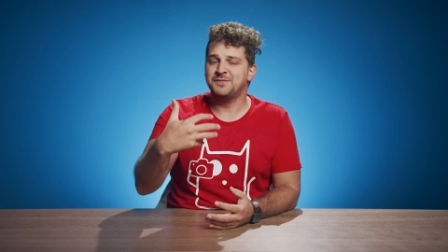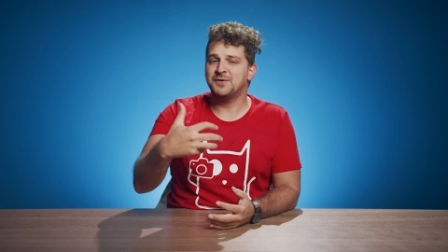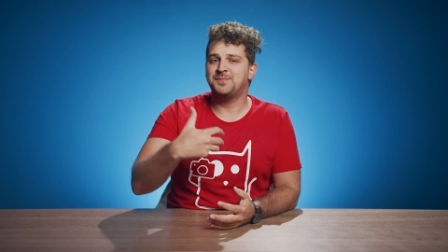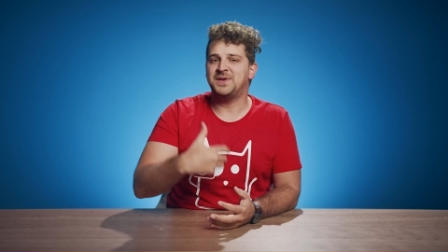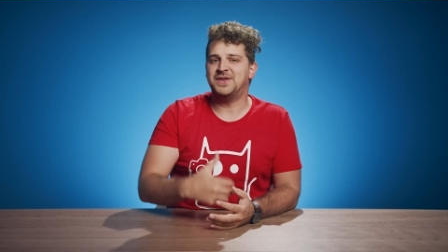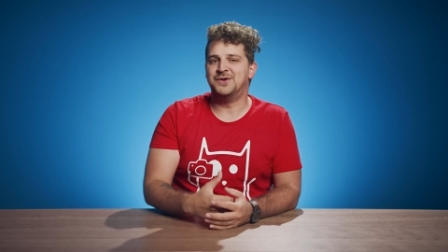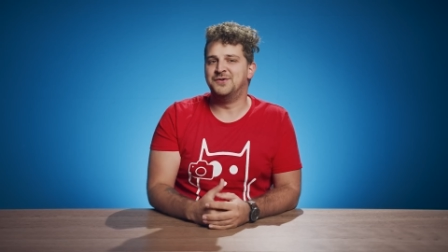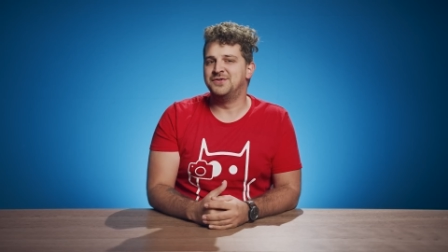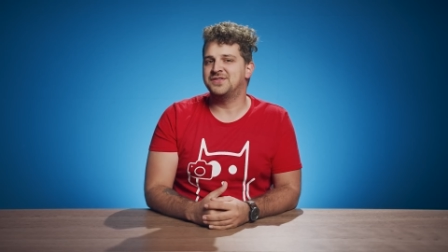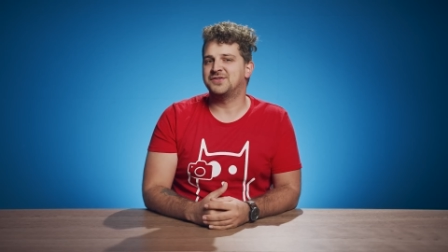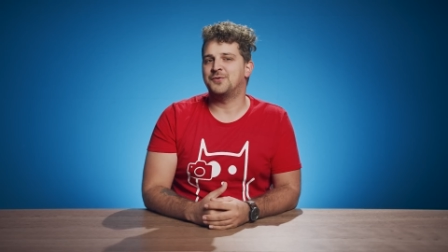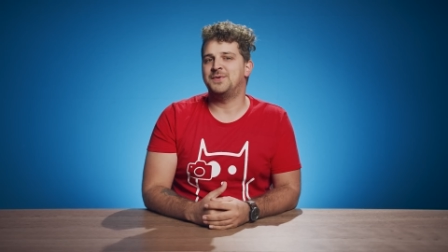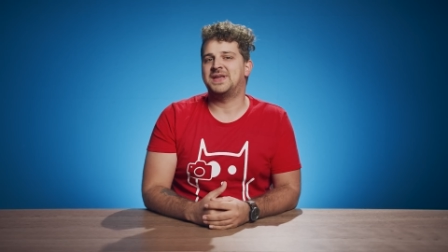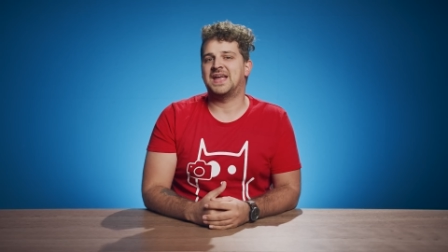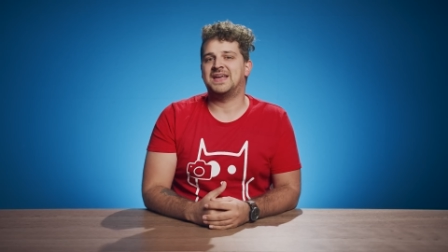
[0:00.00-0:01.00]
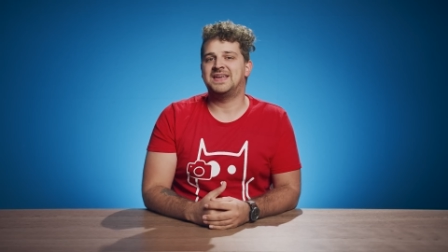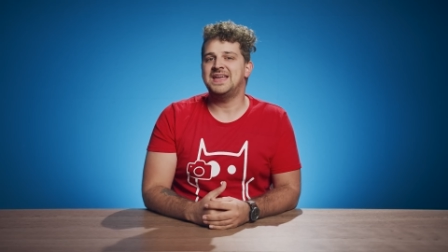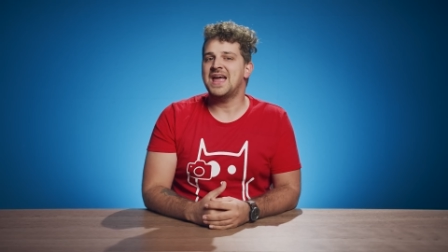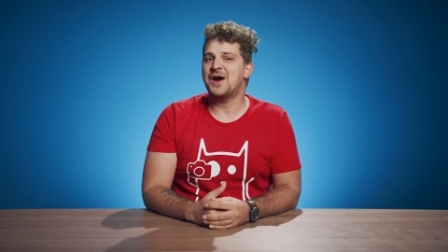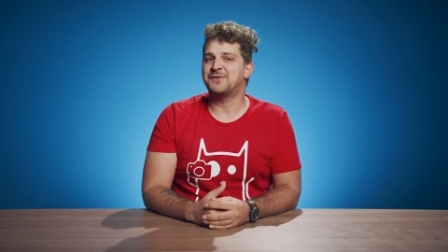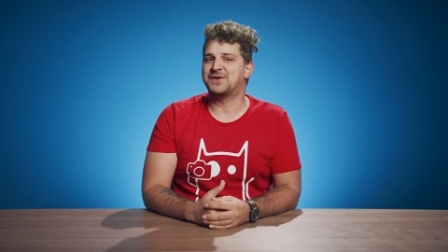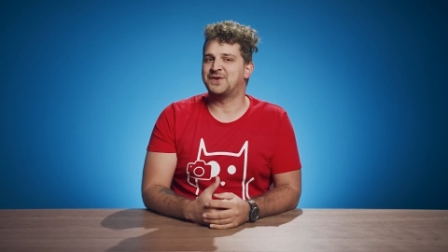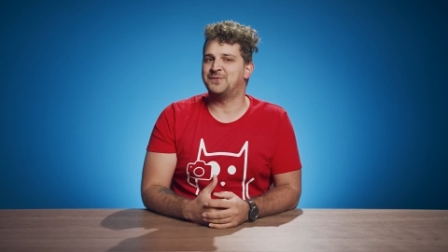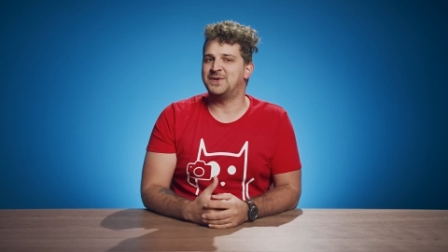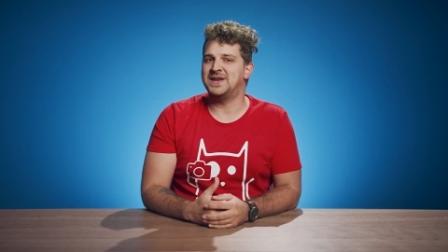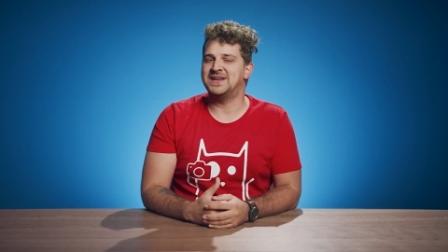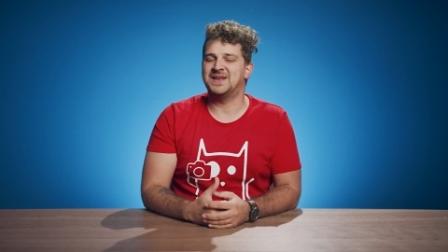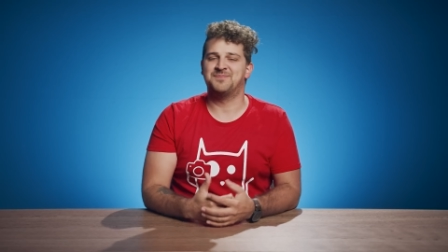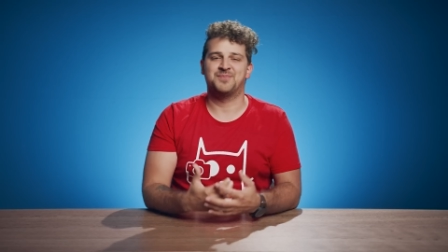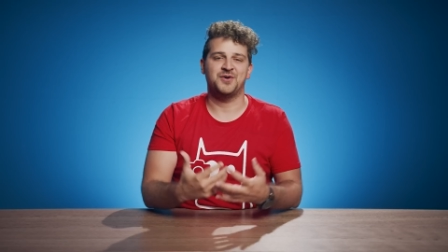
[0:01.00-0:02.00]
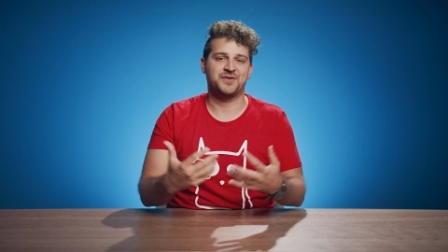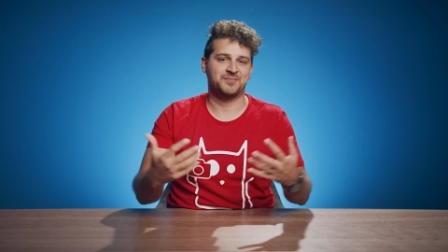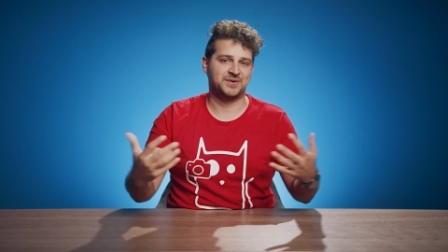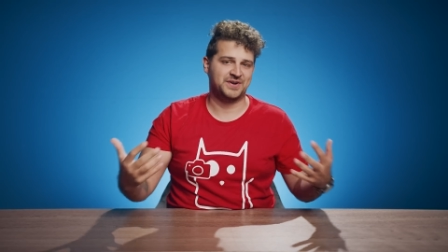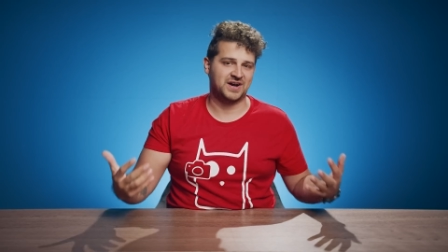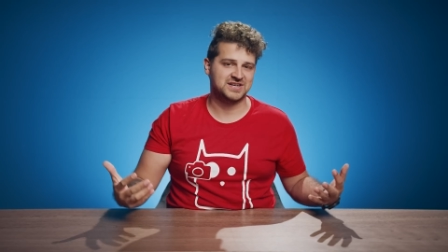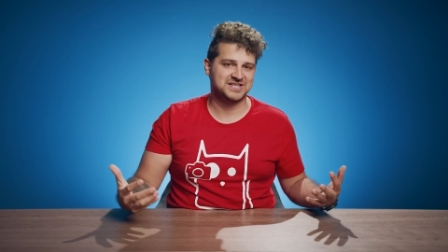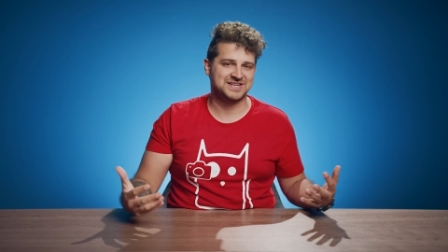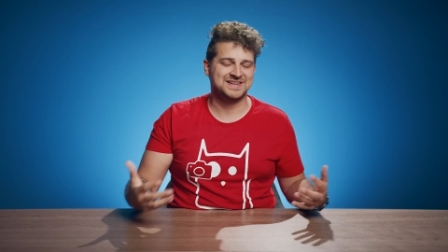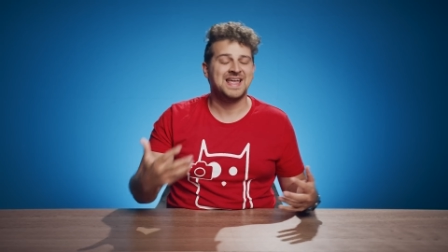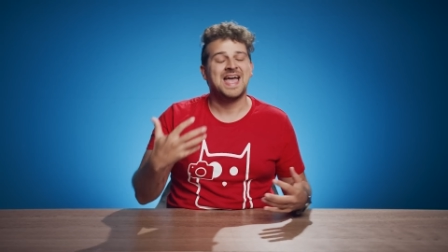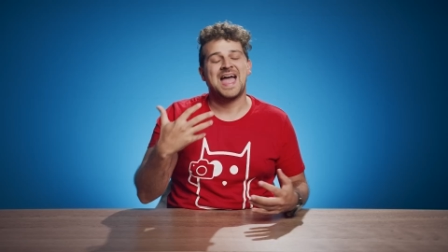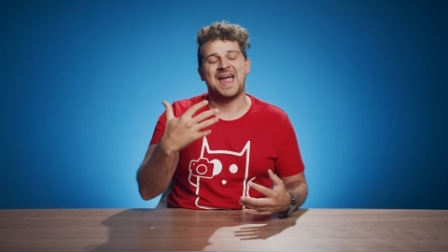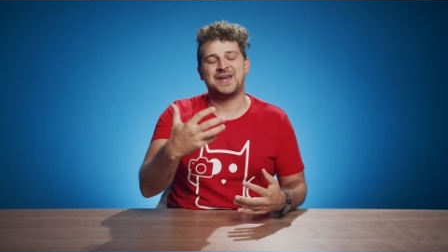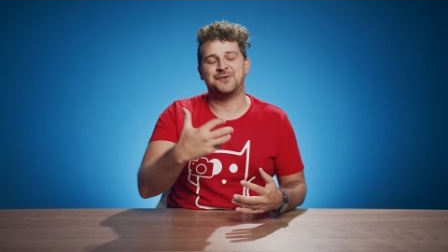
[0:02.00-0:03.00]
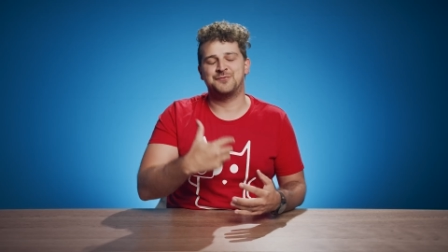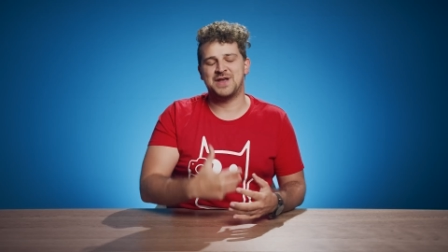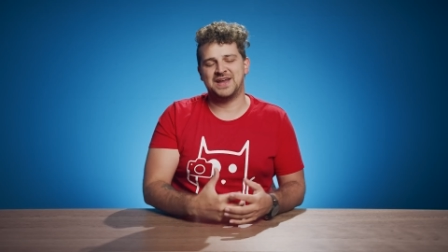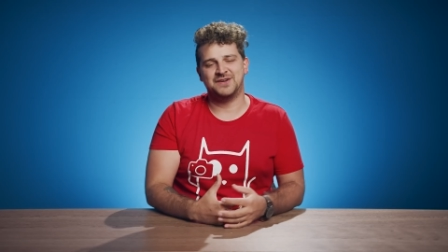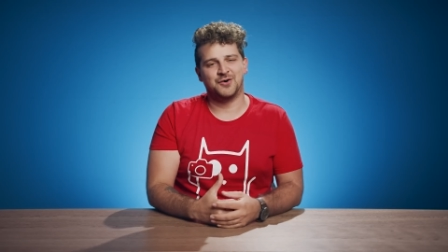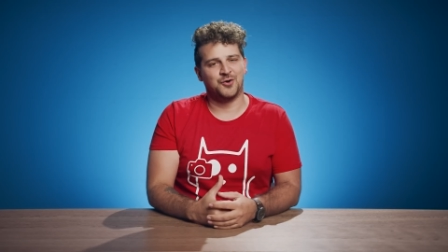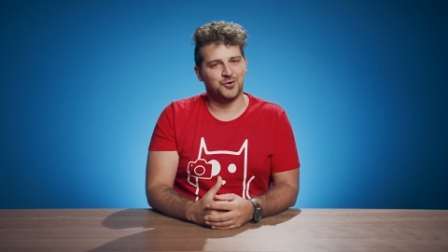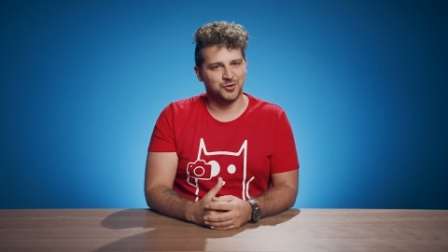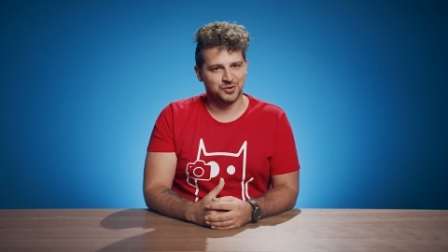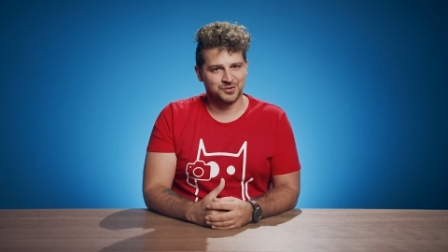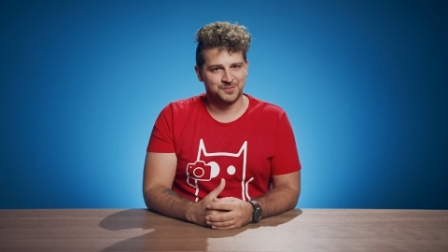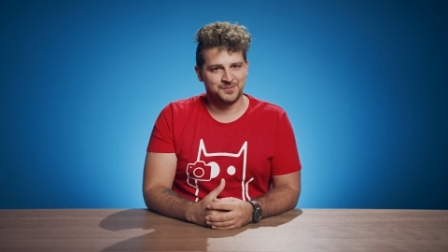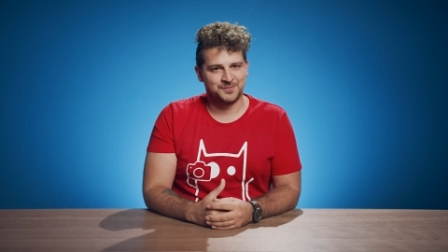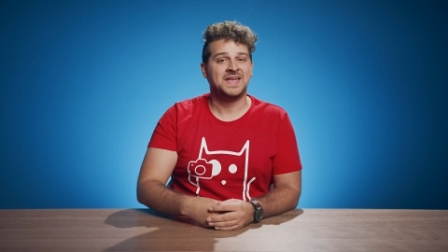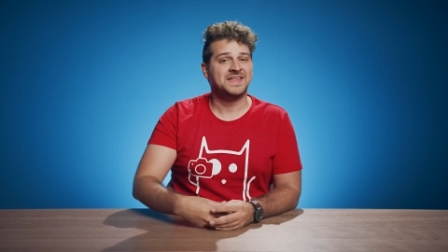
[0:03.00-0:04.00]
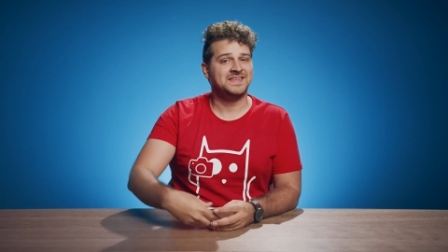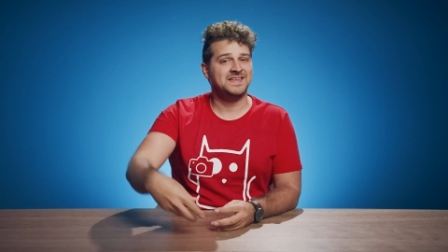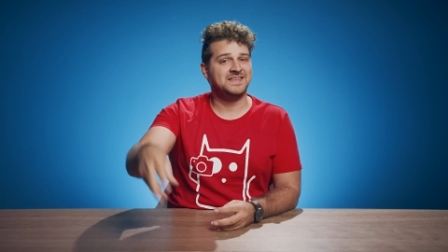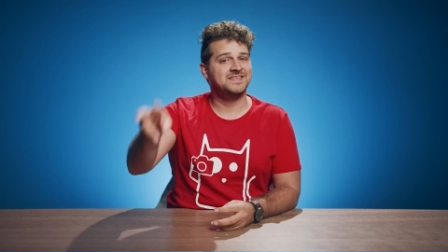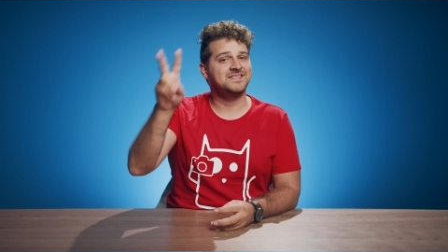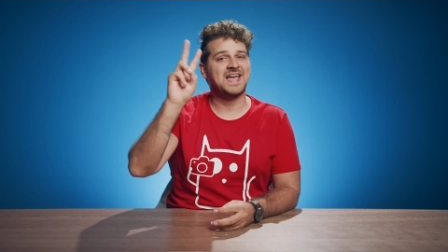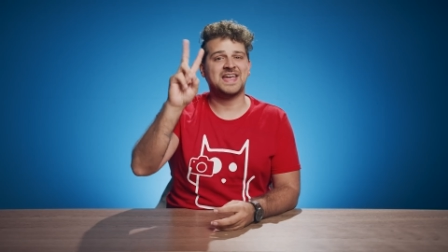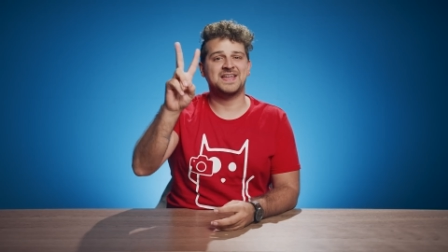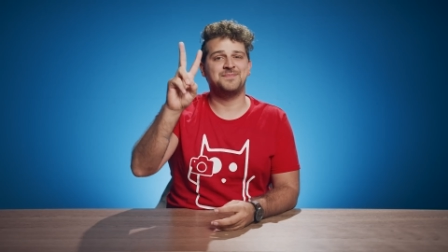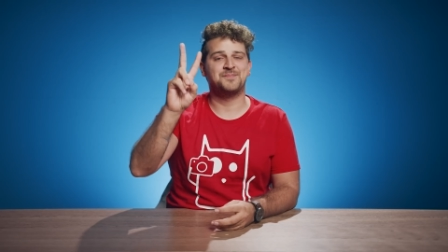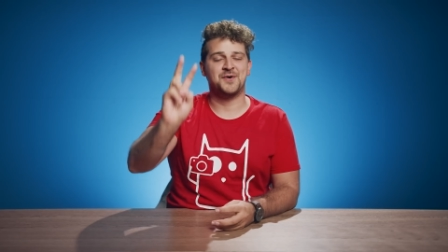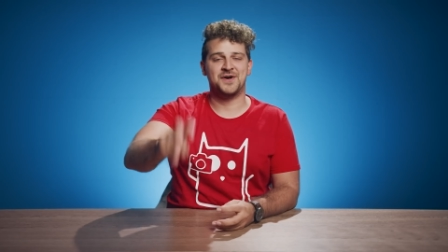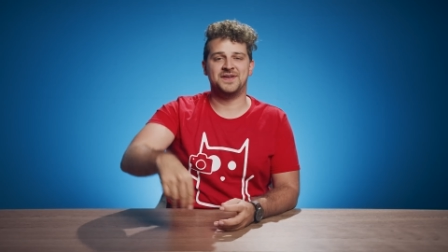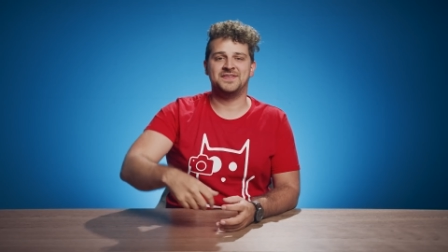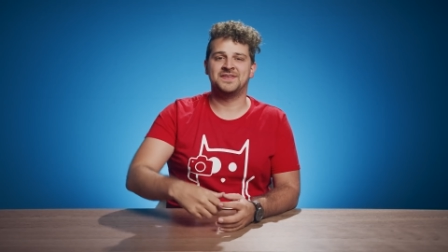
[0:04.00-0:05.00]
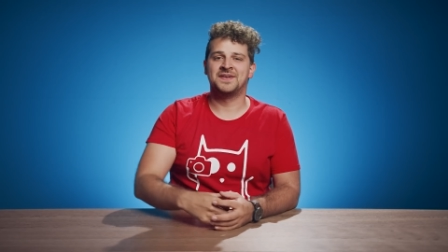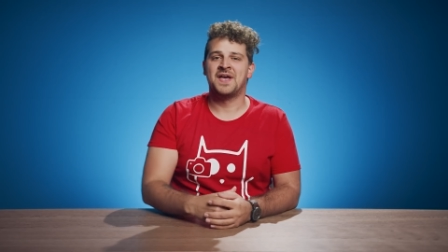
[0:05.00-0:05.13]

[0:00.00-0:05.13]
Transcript: will be used so we can key out the green in post-production and create a hole. The second point.